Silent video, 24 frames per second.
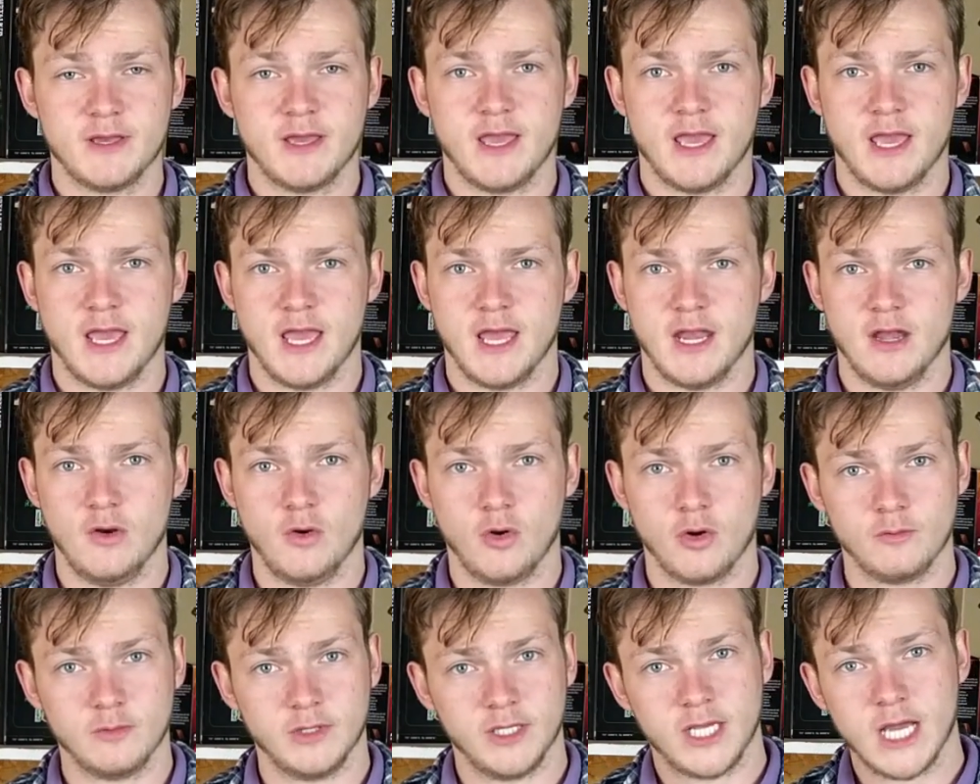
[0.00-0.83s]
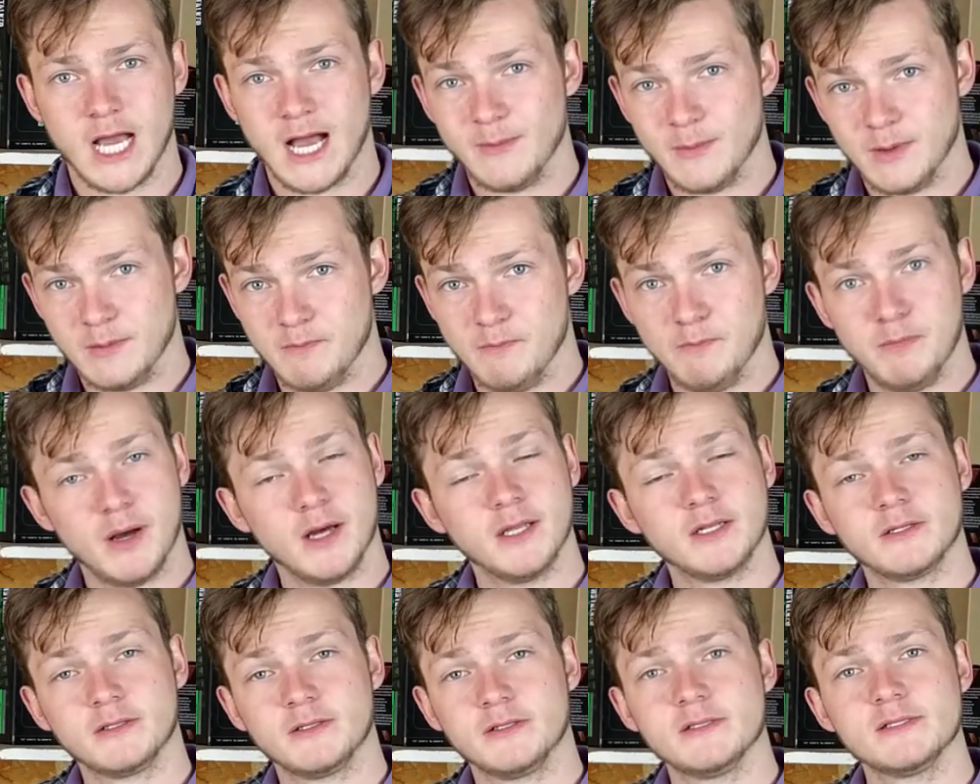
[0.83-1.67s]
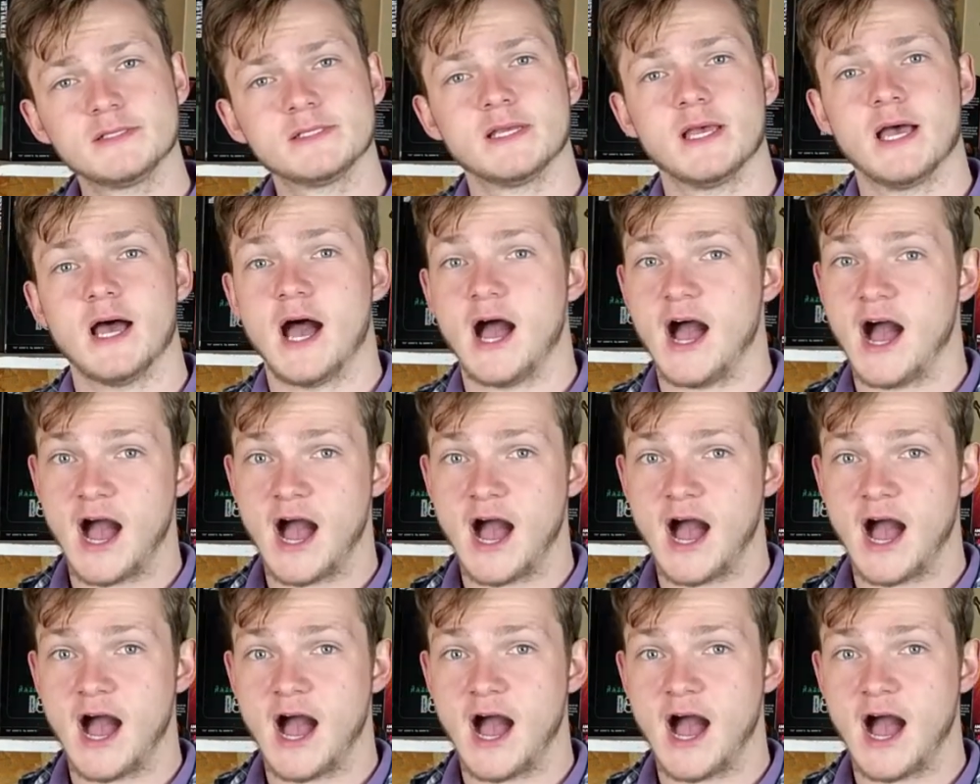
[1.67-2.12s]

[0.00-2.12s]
and normally come in bundles.